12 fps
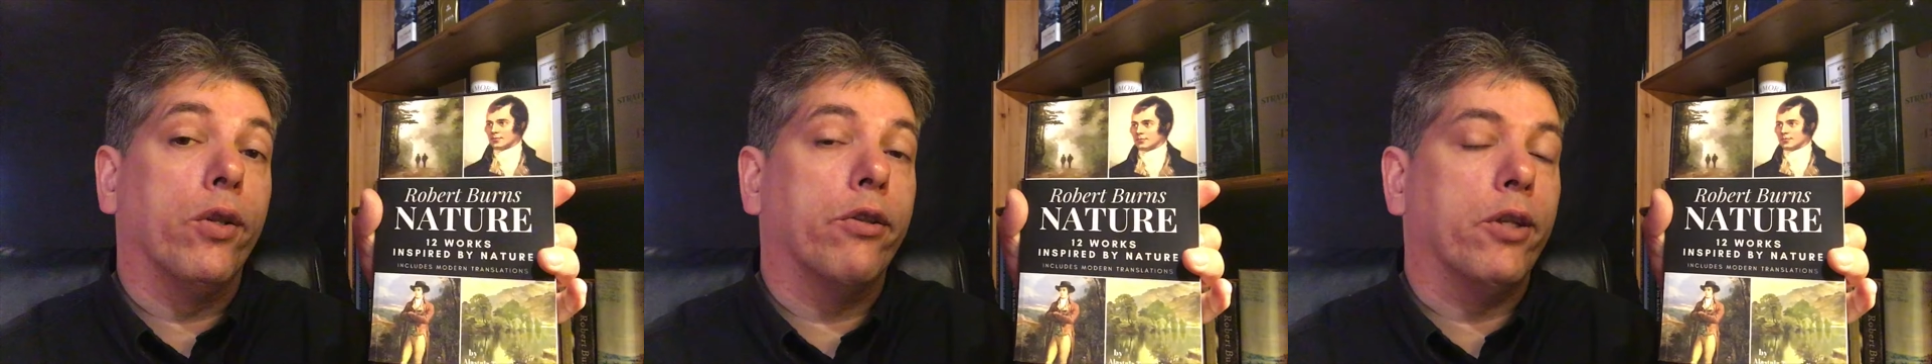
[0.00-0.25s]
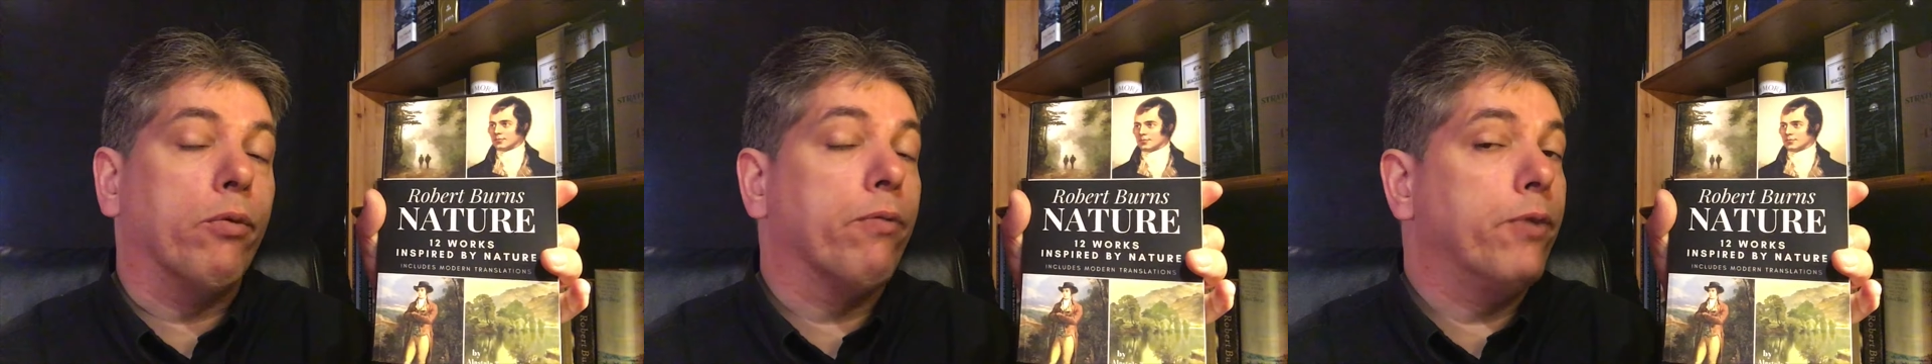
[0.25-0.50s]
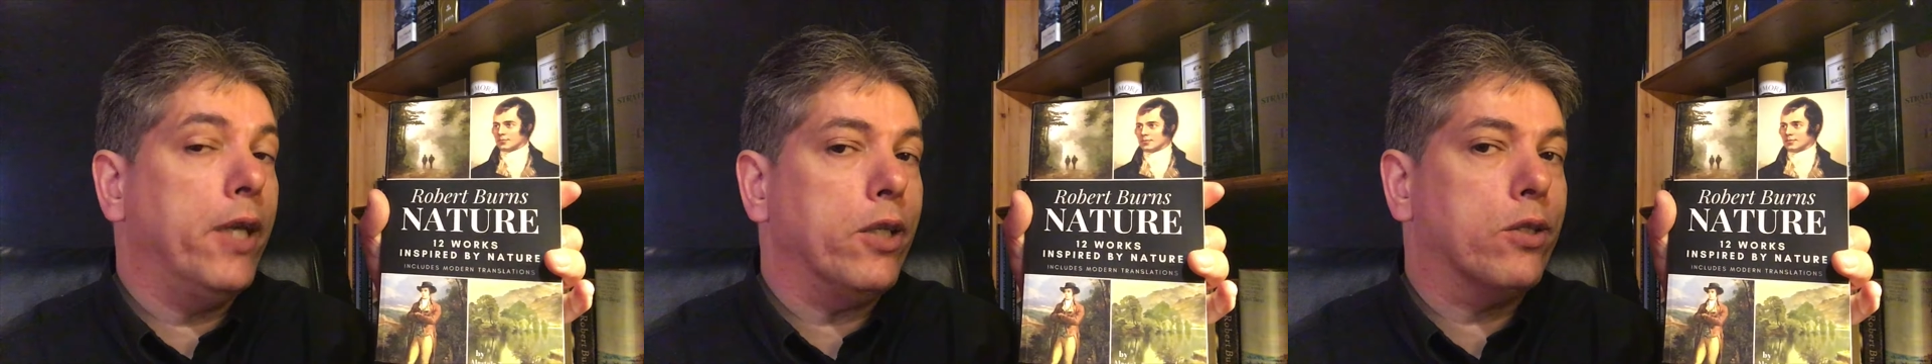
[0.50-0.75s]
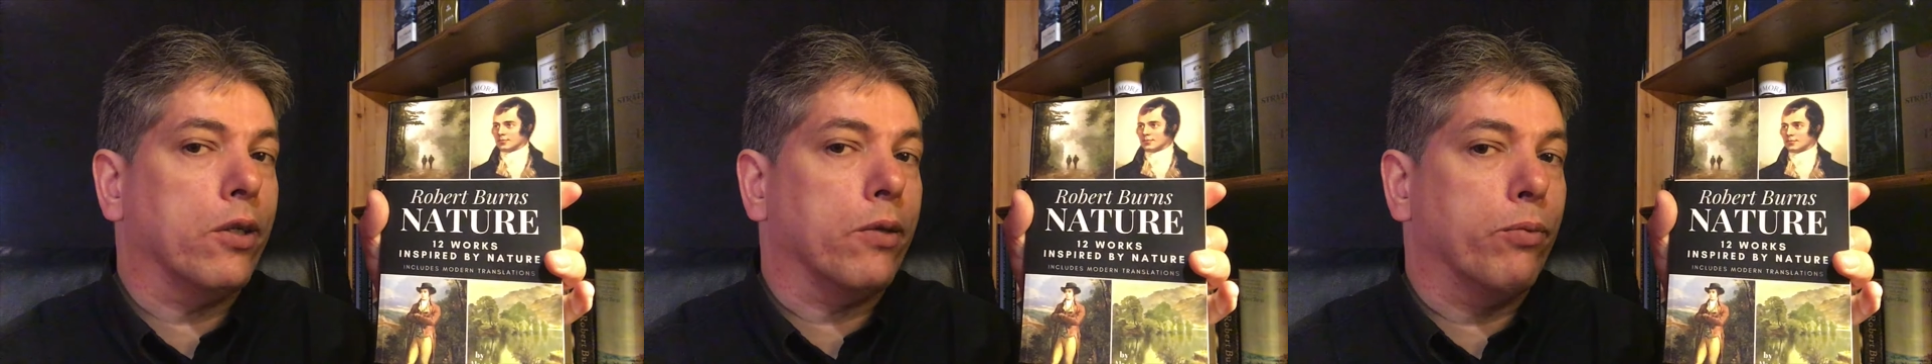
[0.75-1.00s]
the theme of
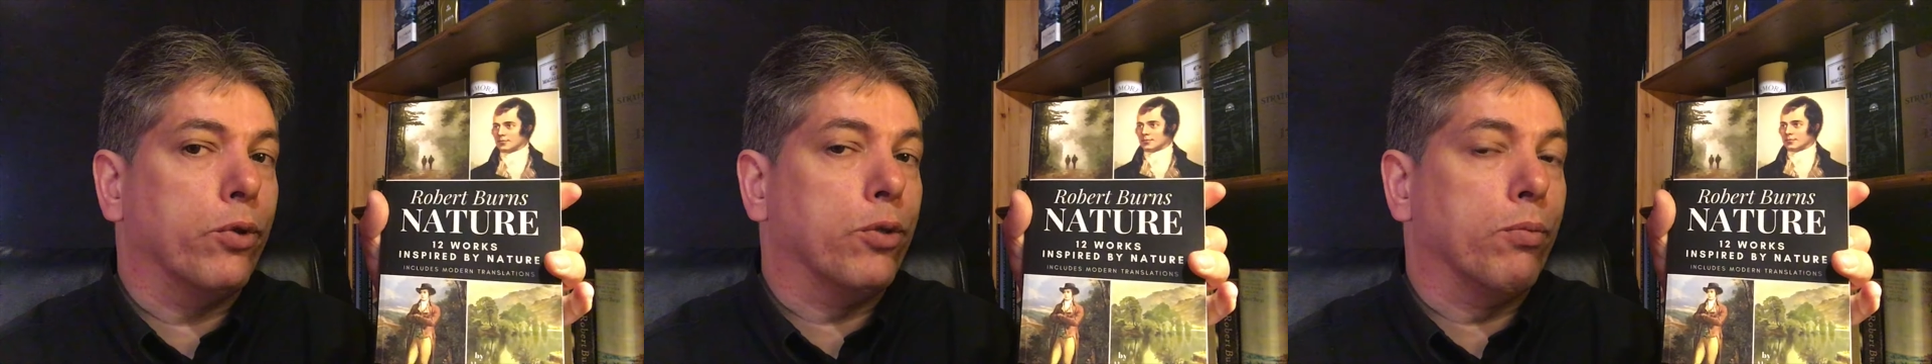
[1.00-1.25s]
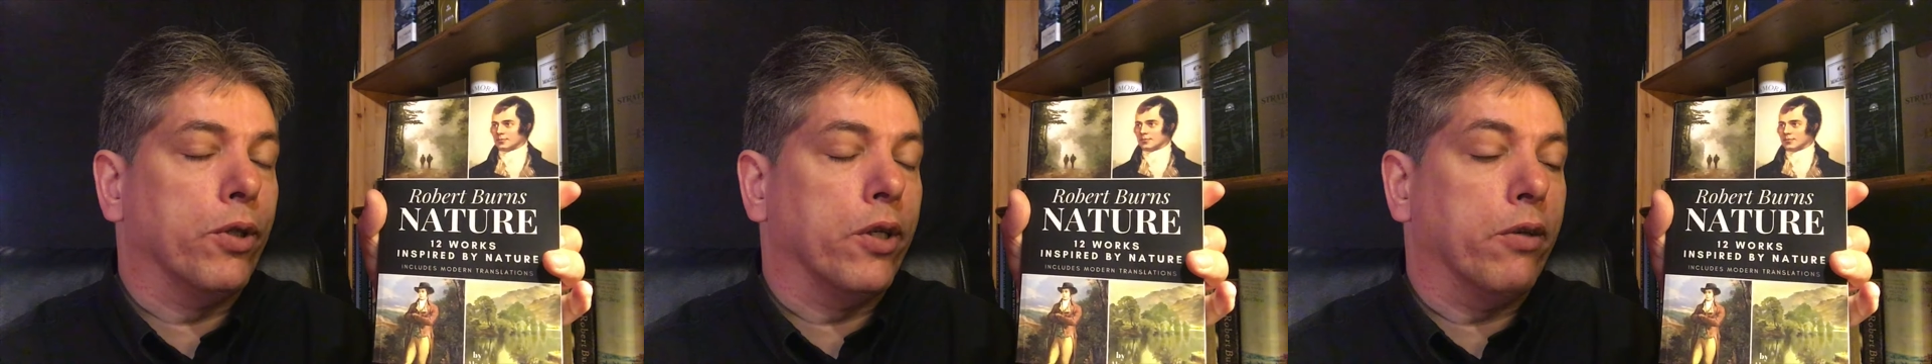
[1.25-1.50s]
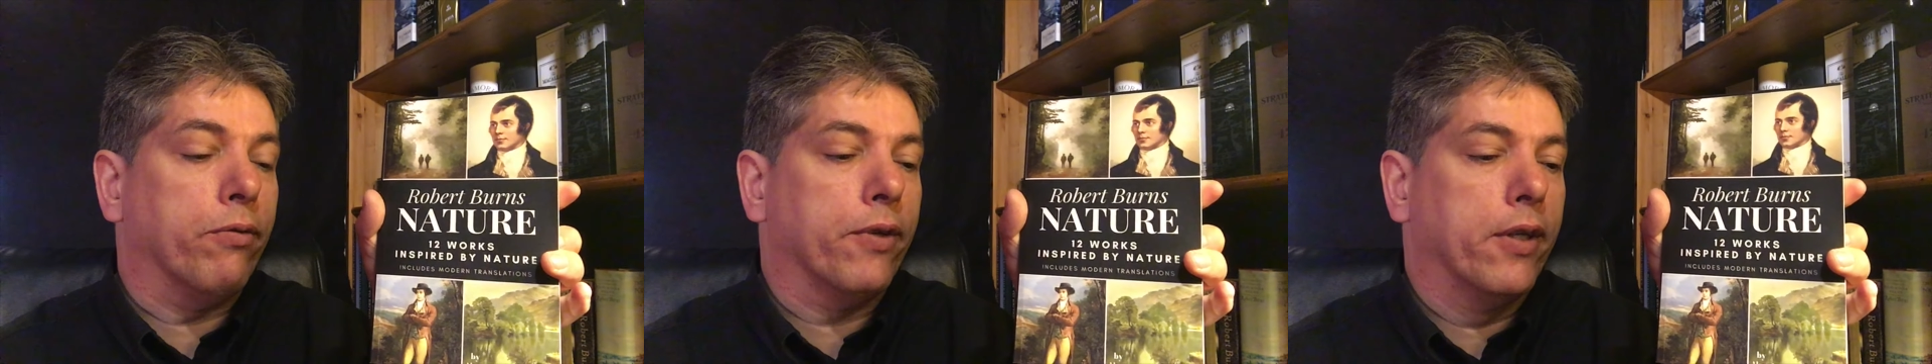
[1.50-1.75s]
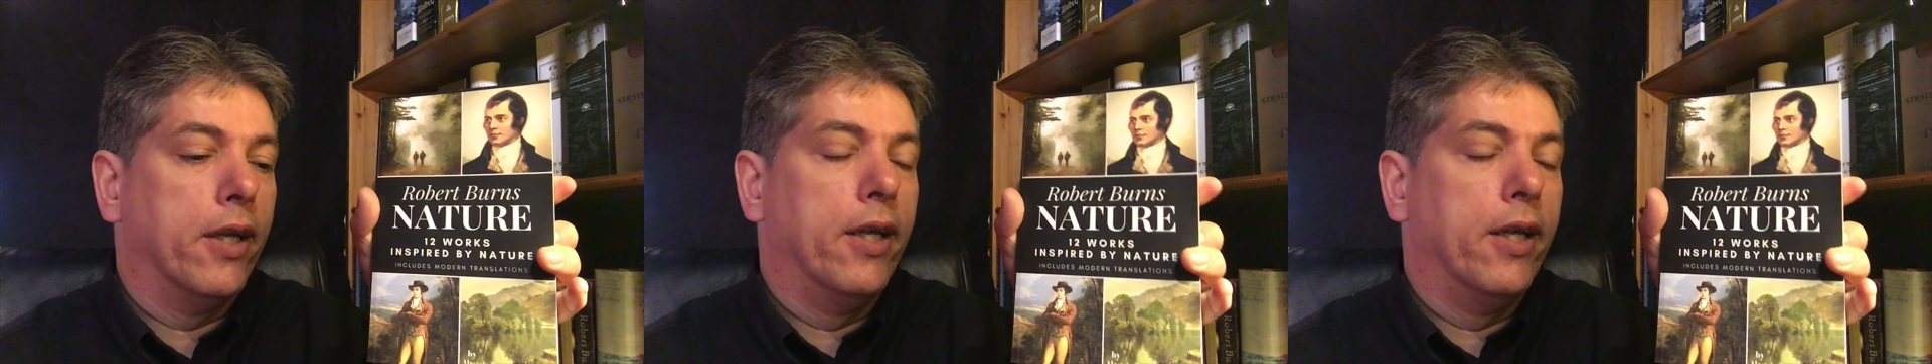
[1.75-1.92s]
nature, would you believe?